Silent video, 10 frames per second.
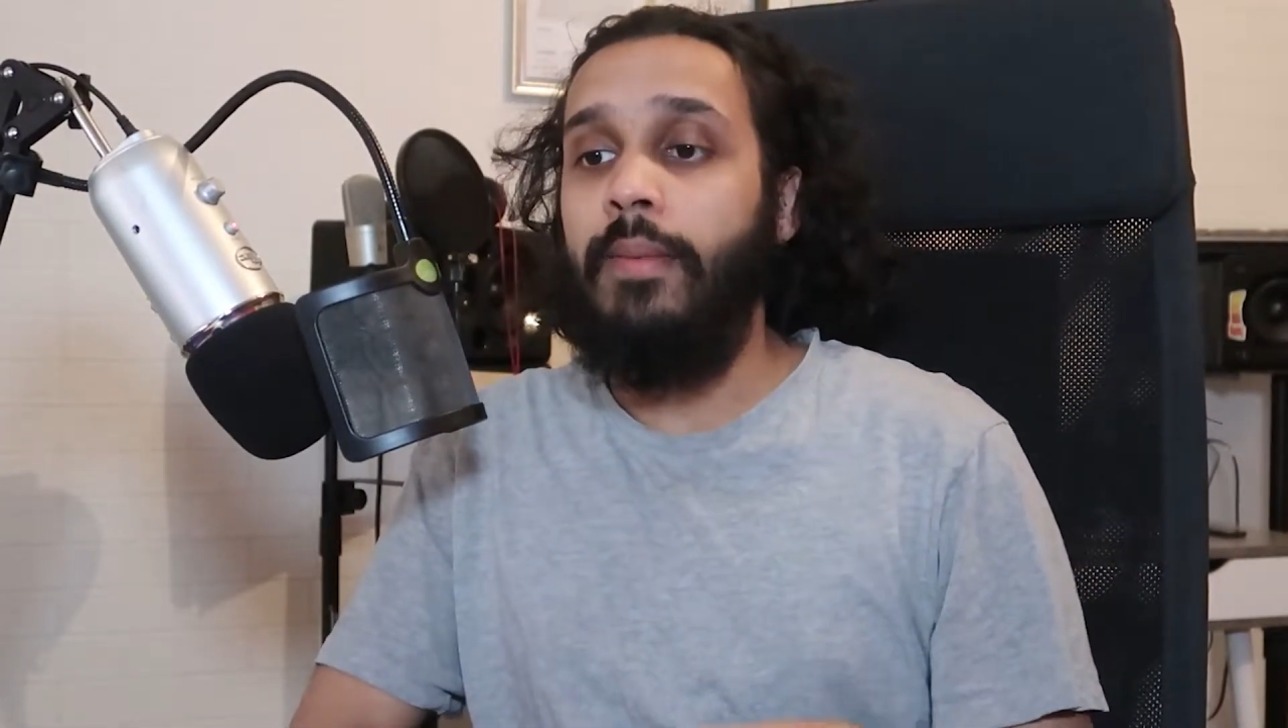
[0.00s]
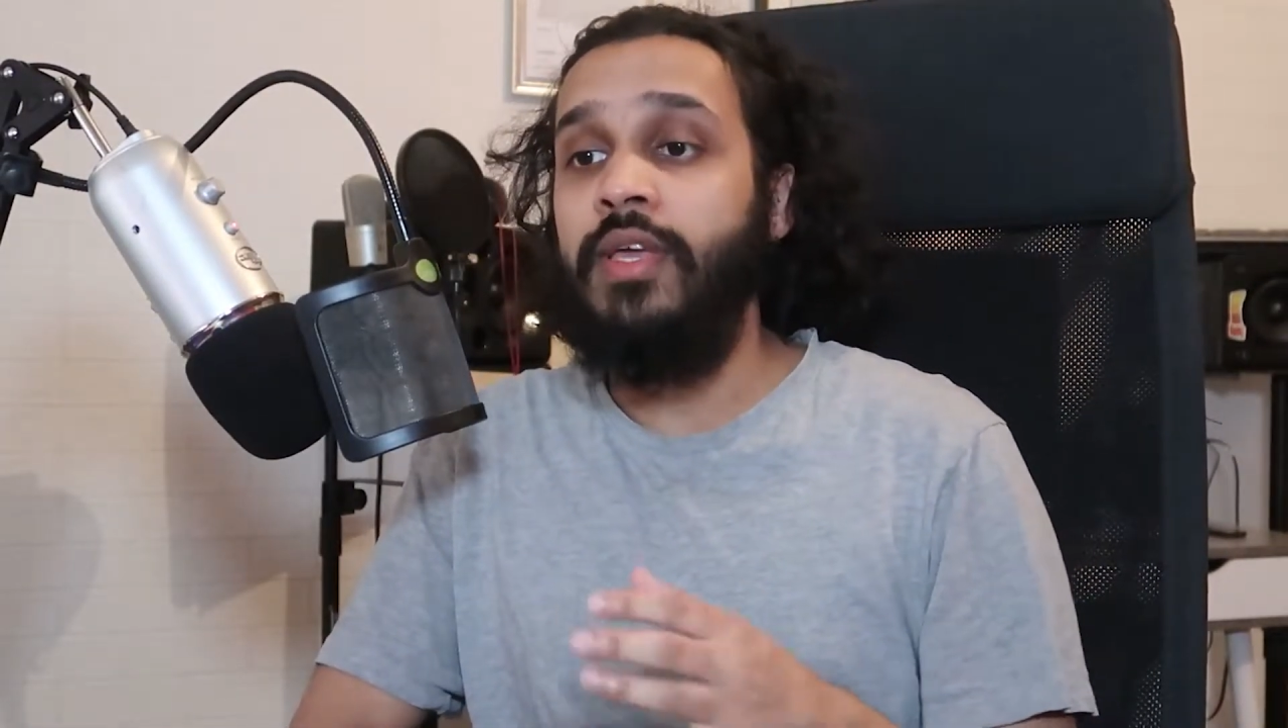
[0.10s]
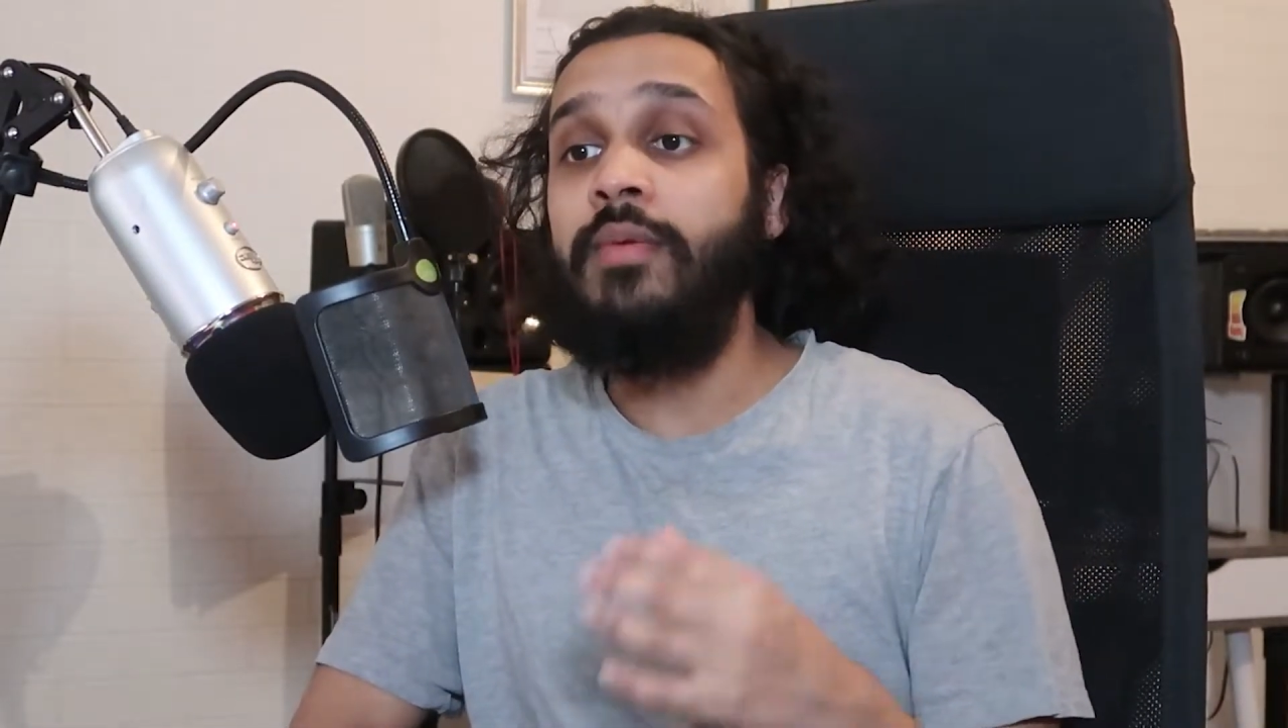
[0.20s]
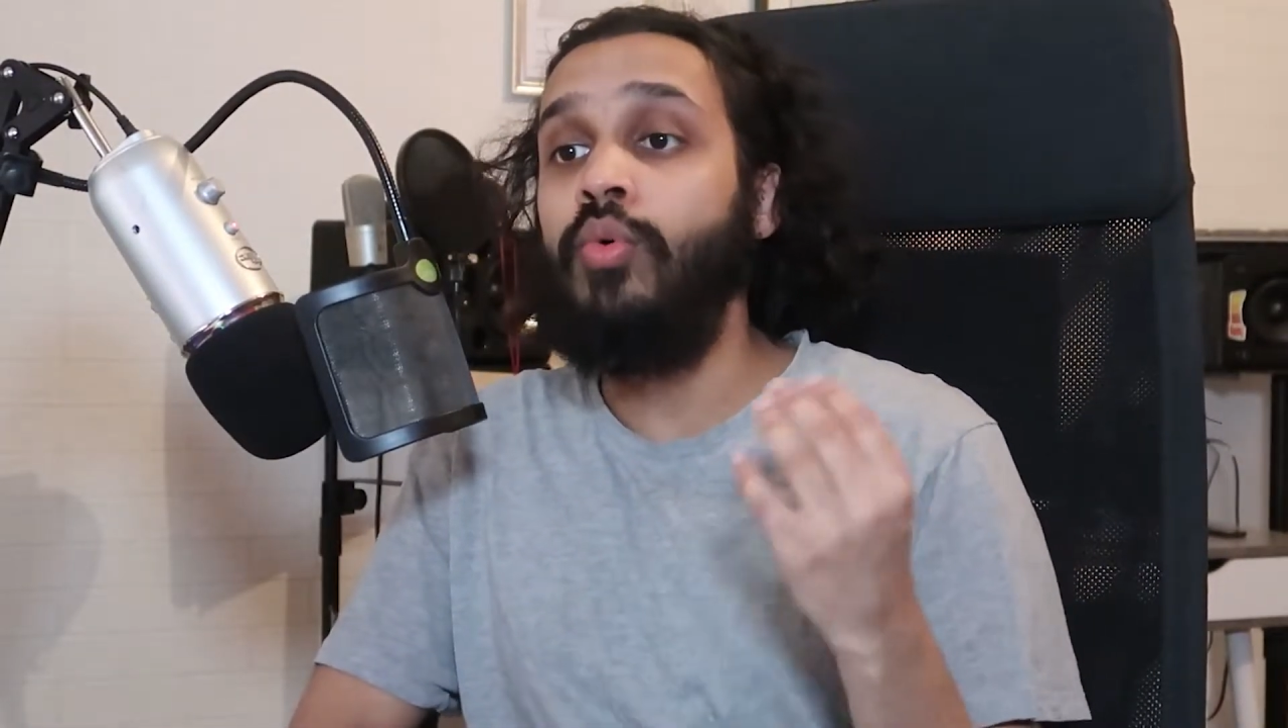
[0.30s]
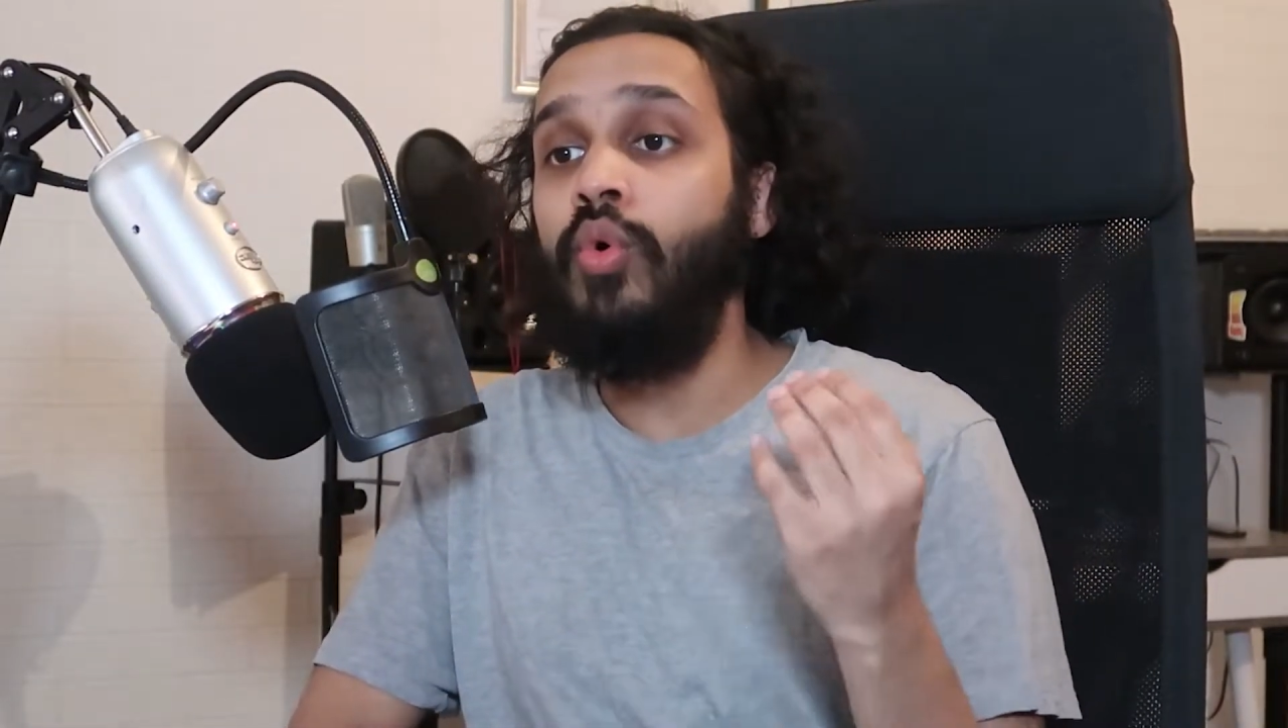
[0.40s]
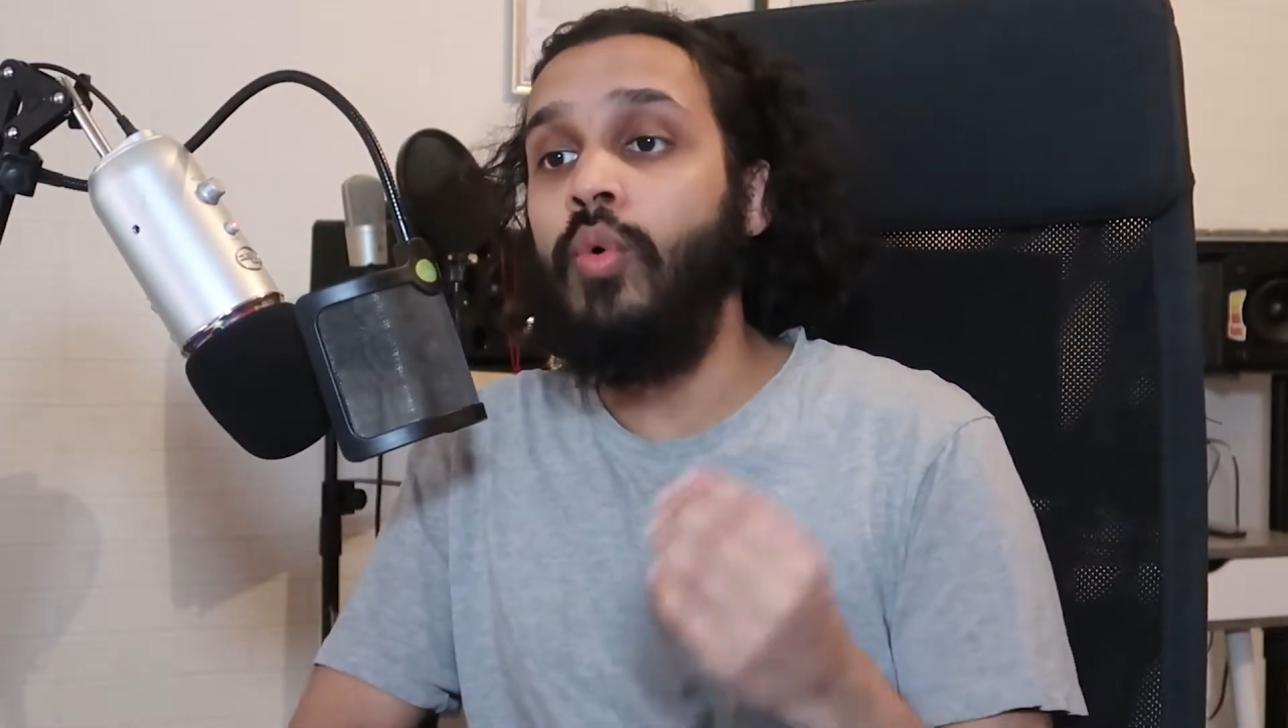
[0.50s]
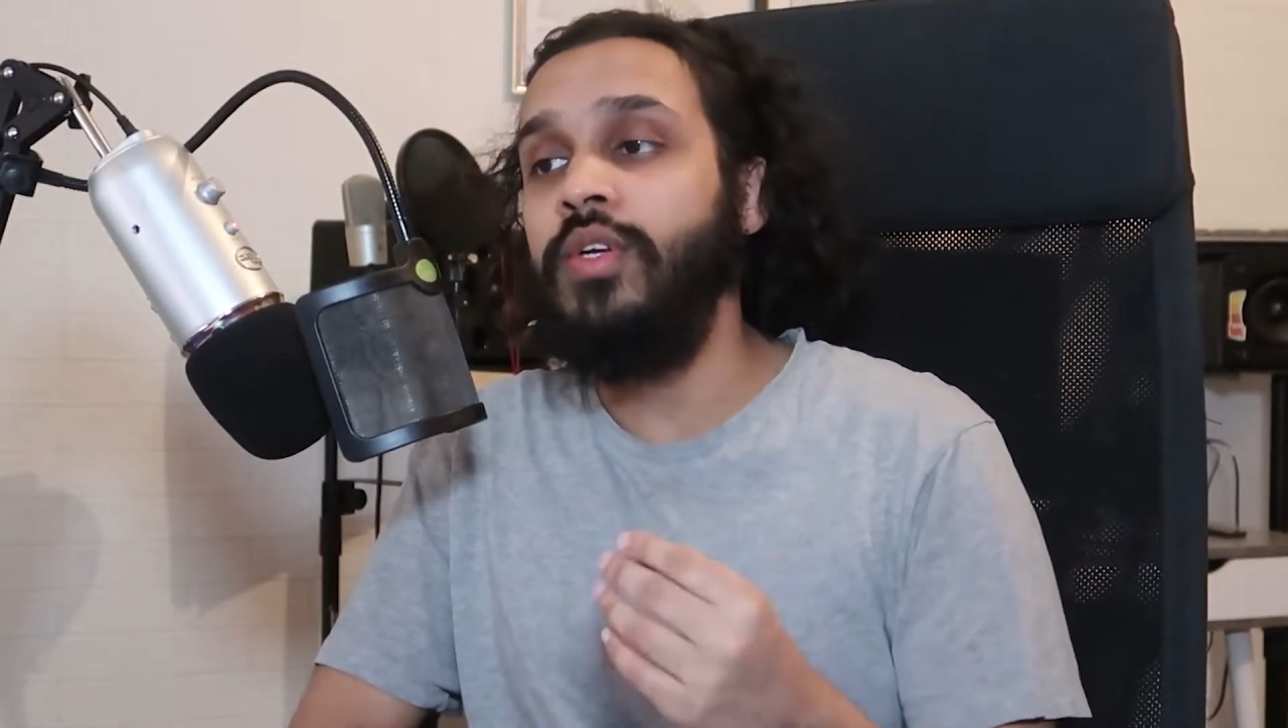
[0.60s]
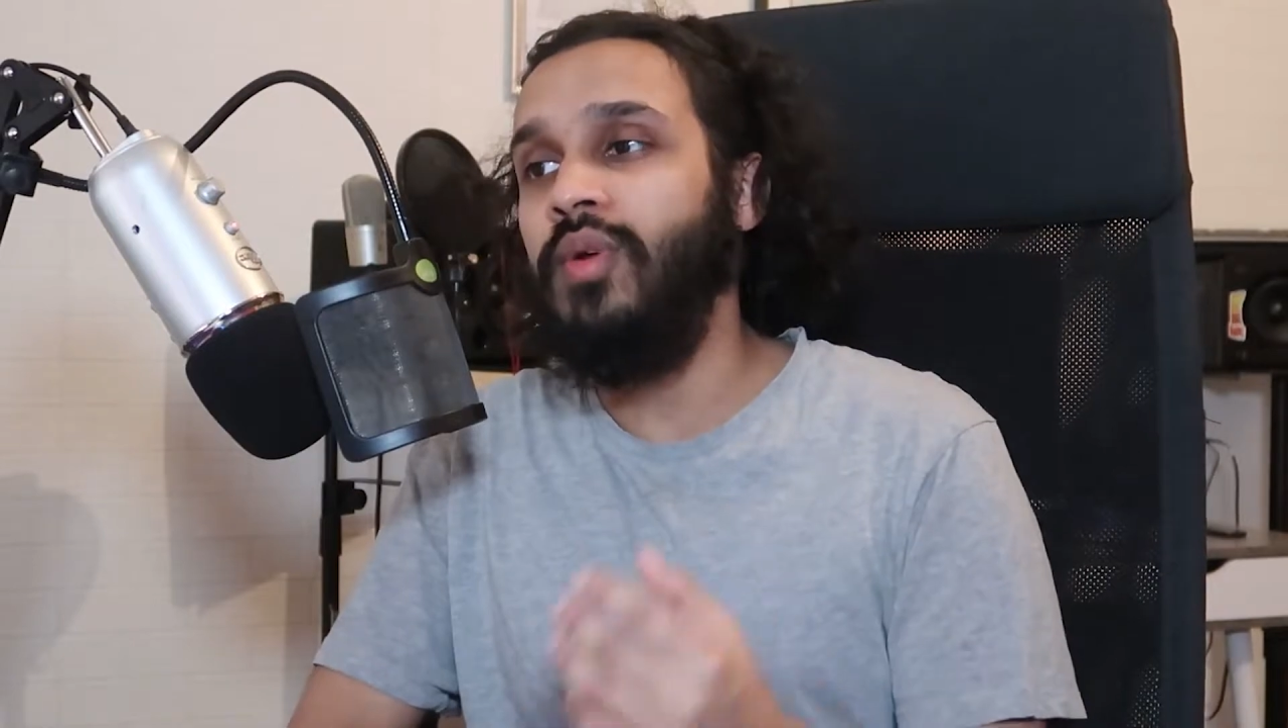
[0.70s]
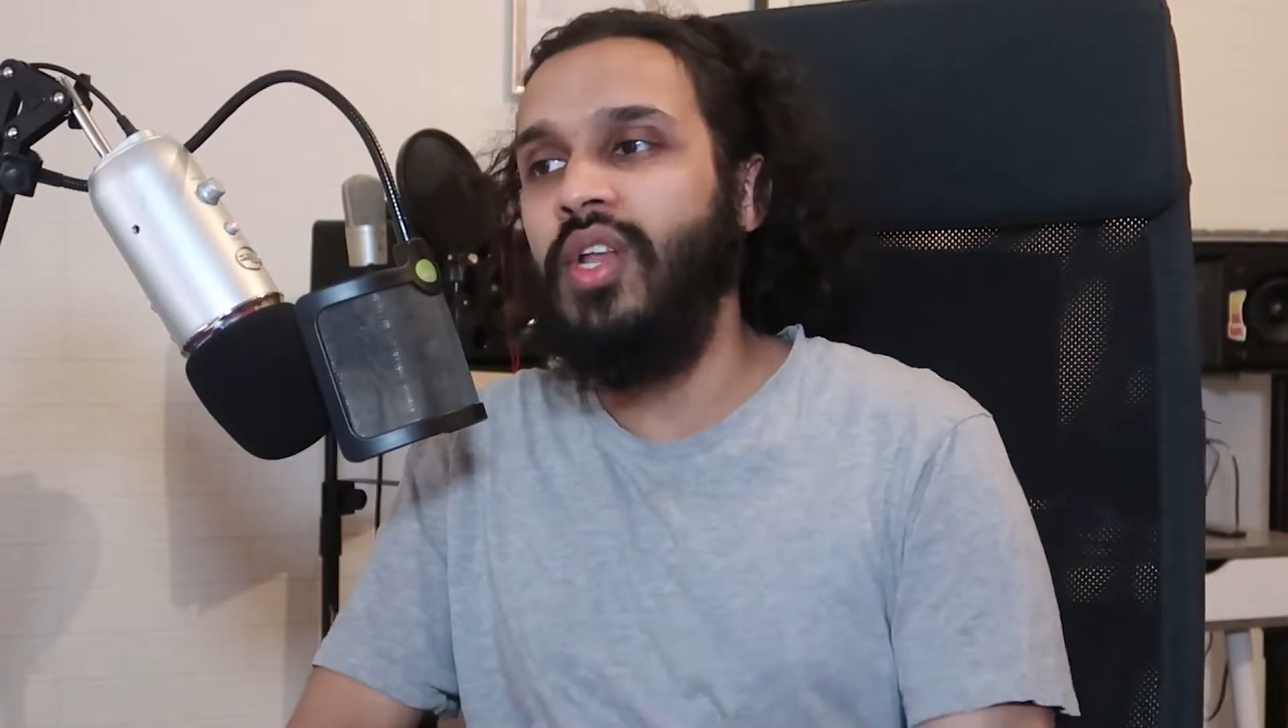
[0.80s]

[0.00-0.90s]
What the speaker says: people always